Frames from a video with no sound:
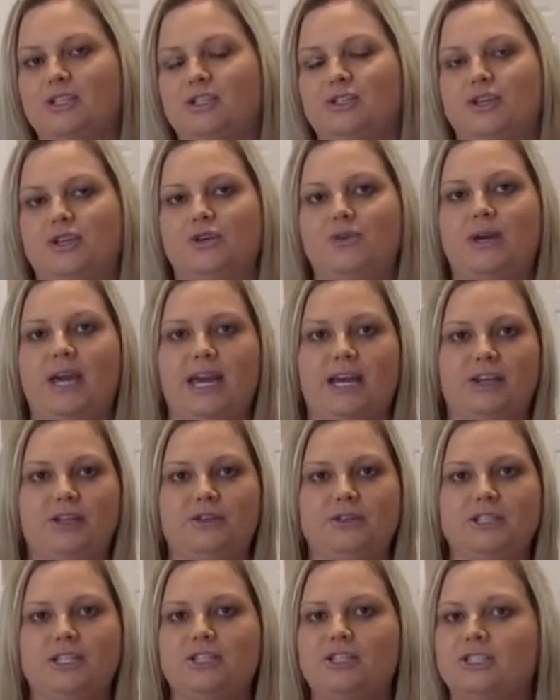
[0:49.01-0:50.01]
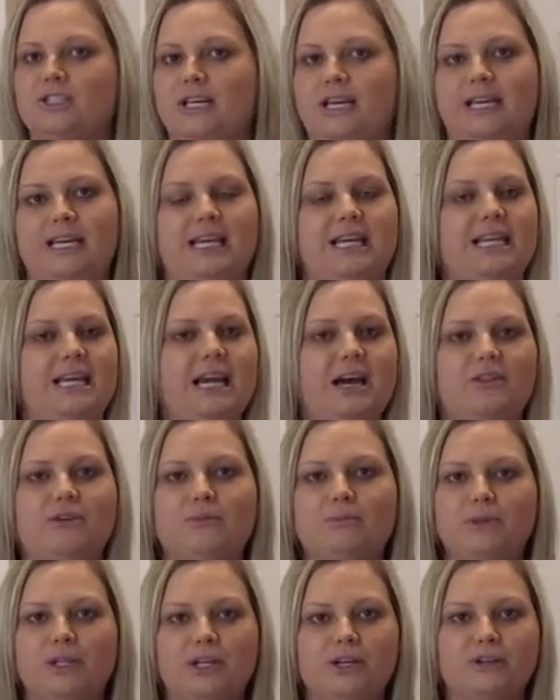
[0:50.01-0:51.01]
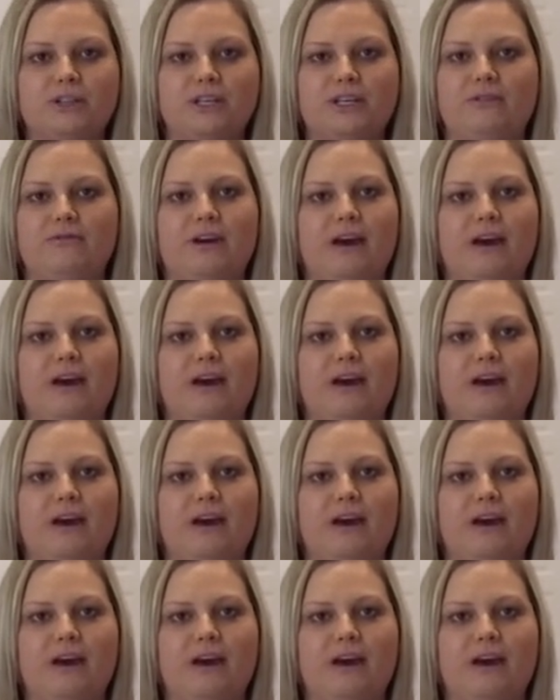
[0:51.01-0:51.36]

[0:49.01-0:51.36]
So you can use it just like any other blender that you've